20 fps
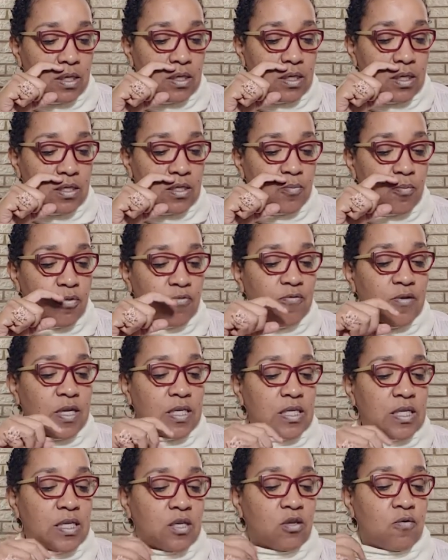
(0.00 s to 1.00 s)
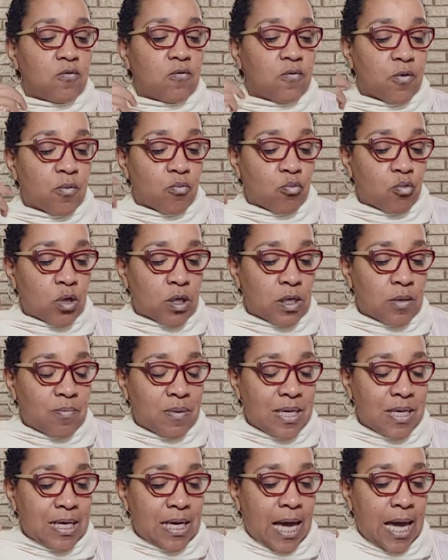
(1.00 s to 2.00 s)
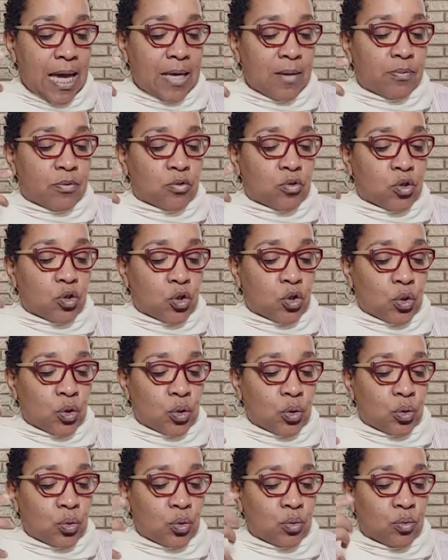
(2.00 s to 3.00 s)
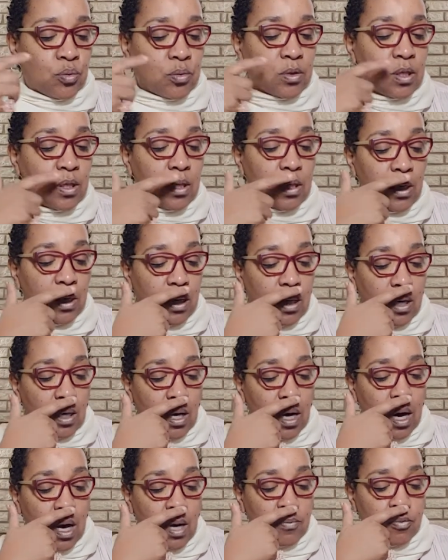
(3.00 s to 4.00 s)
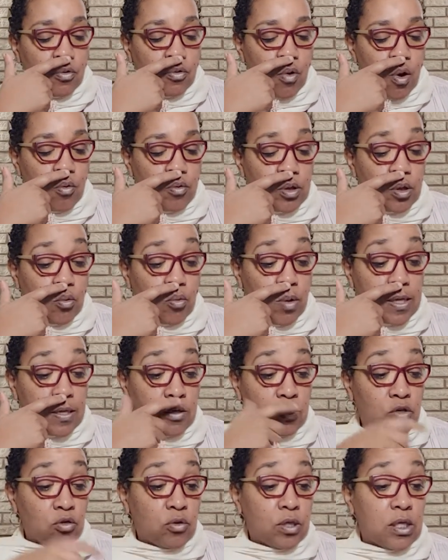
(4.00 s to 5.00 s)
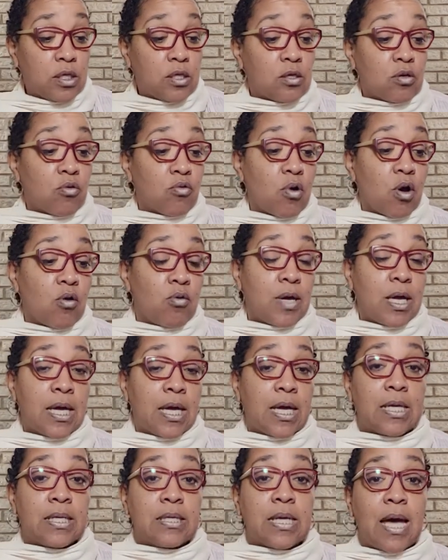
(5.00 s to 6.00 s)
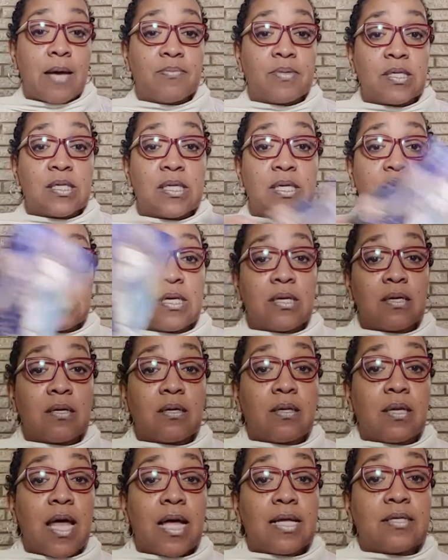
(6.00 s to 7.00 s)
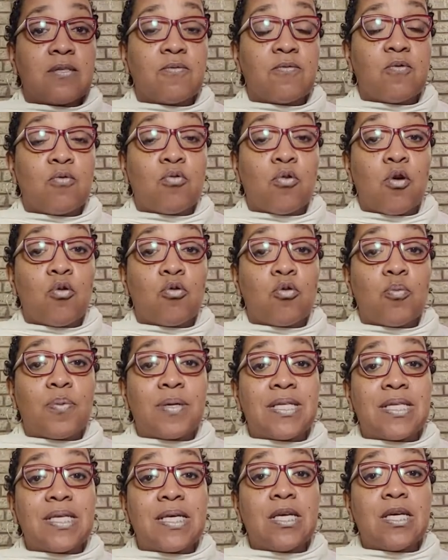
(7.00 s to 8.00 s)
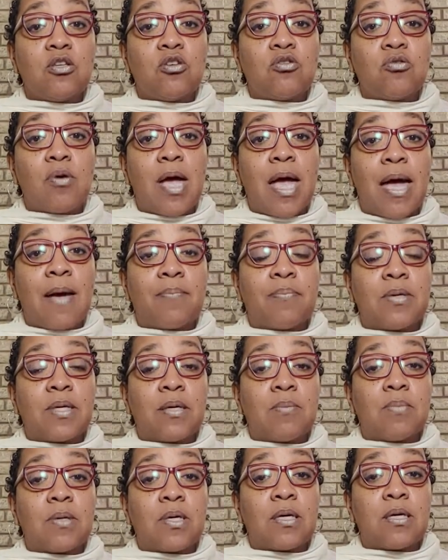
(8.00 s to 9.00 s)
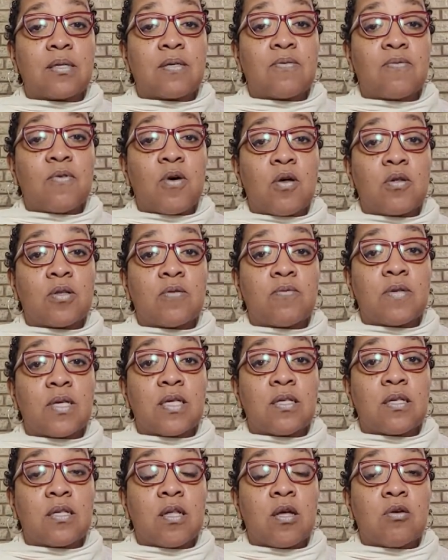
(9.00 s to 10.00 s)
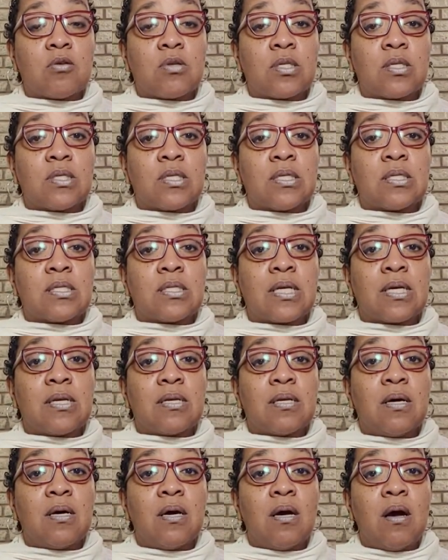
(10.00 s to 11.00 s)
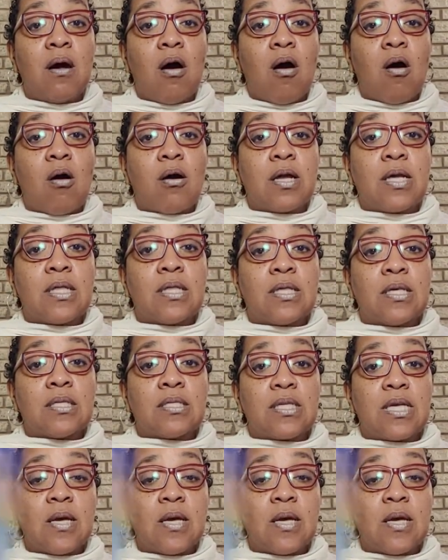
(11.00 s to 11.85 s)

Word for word: It's preventing you from really being able to um, grow in the way that you need to grow. And I'm seeing lots of growth potential happening because of all of these lotuses that are in this